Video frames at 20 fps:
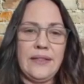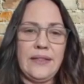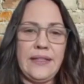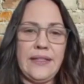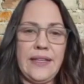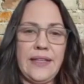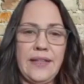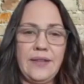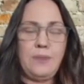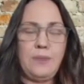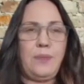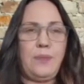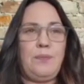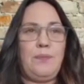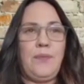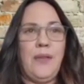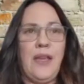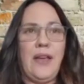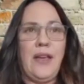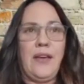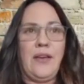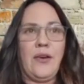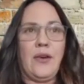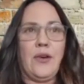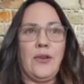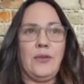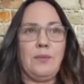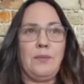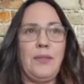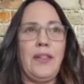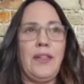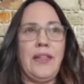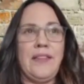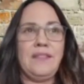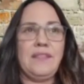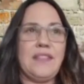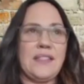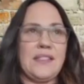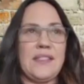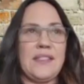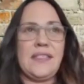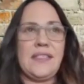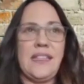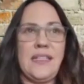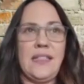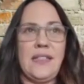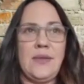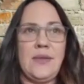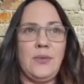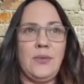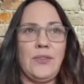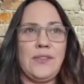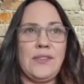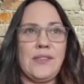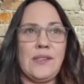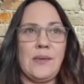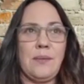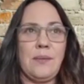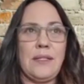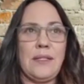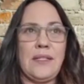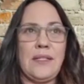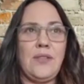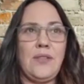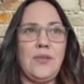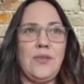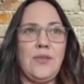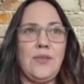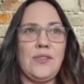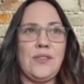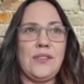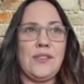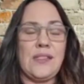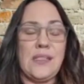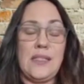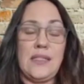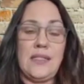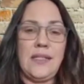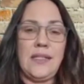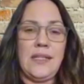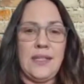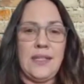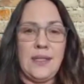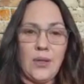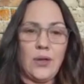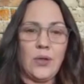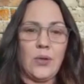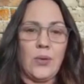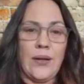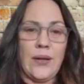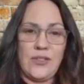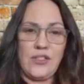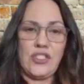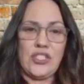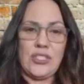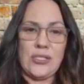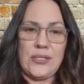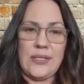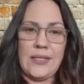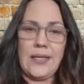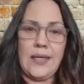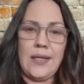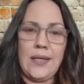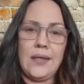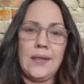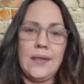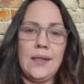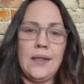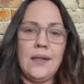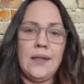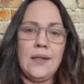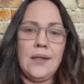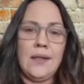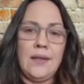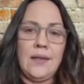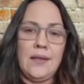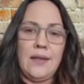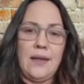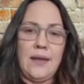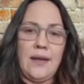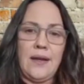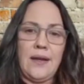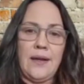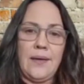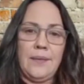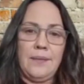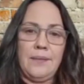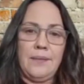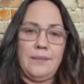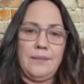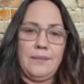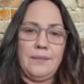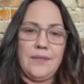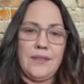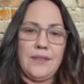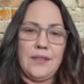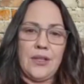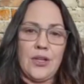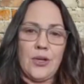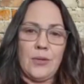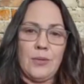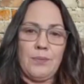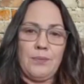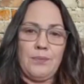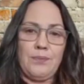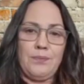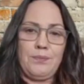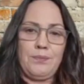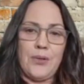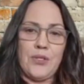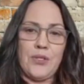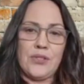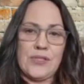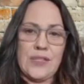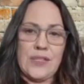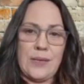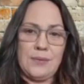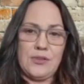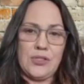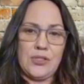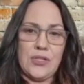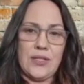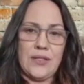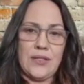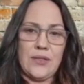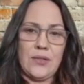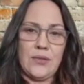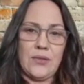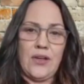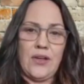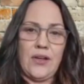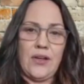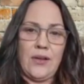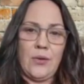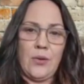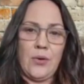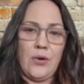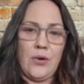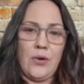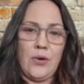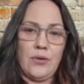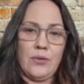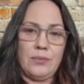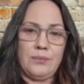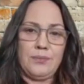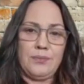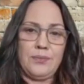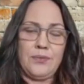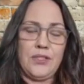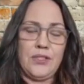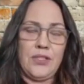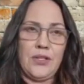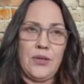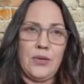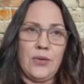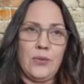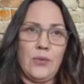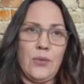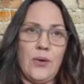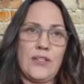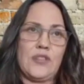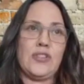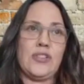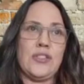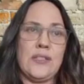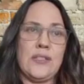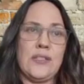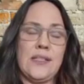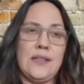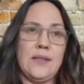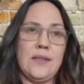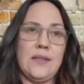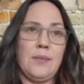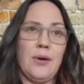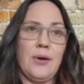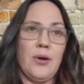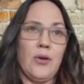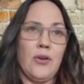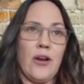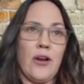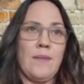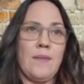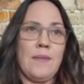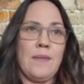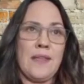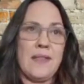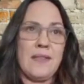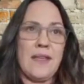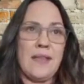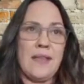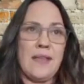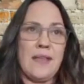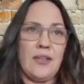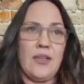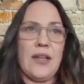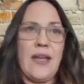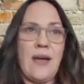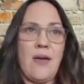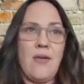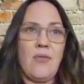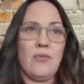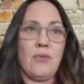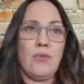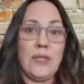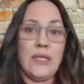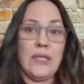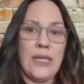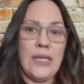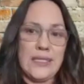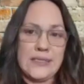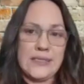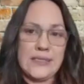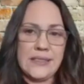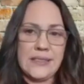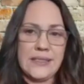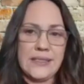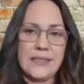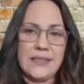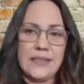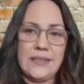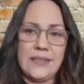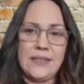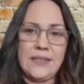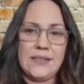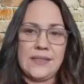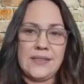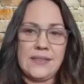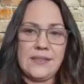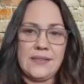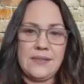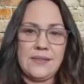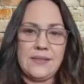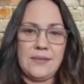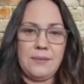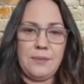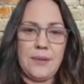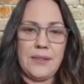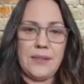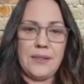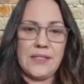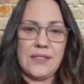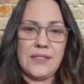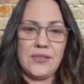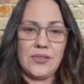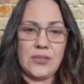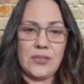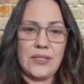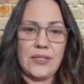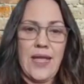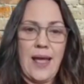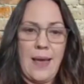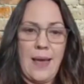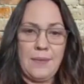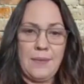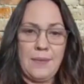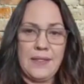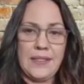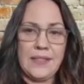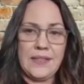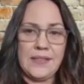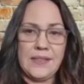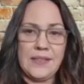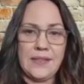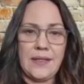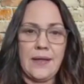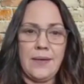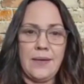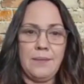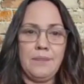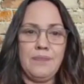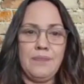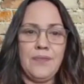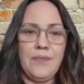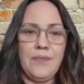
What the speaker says: get or plant the seed with somebody who's seeking or questioning um, their perception, or questioning the programming that they're now realizing is potentially happening to them?